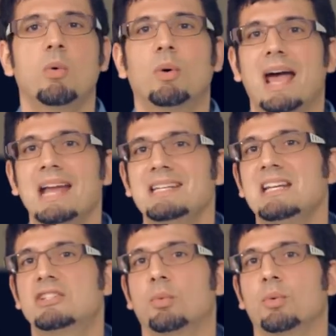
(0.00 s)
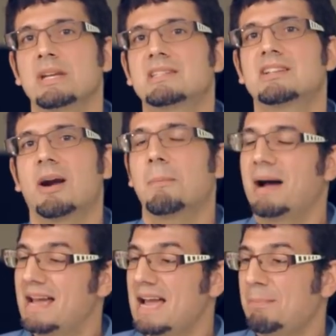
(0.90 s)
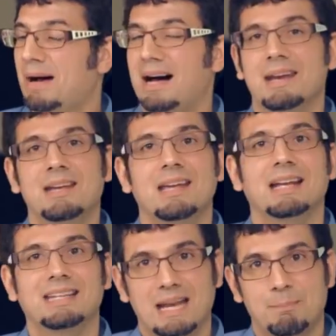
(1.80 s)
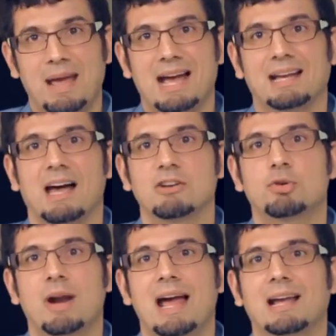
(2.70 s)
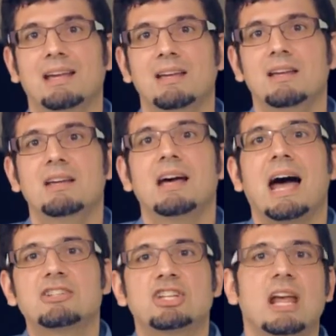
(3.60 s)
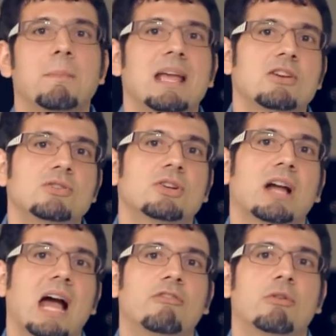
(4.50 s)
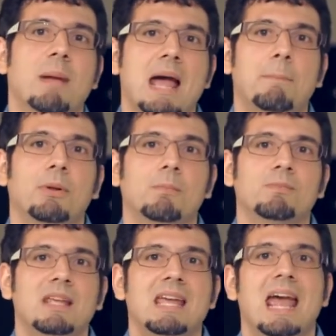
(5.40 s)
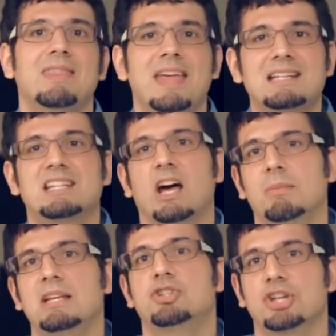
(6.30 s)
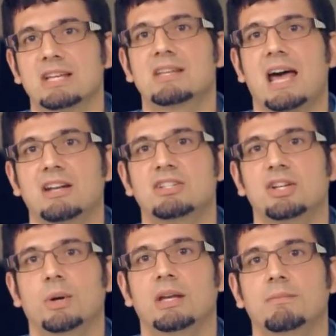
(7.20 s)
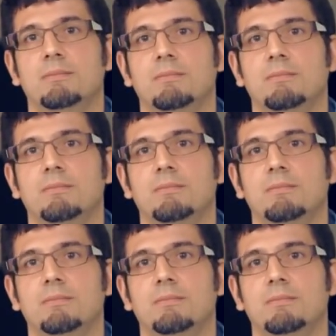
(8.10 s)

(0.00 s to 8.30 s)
When I need to restart my iPod and get it back on track, I check my user guide from Apple, and they tell me just how to do it.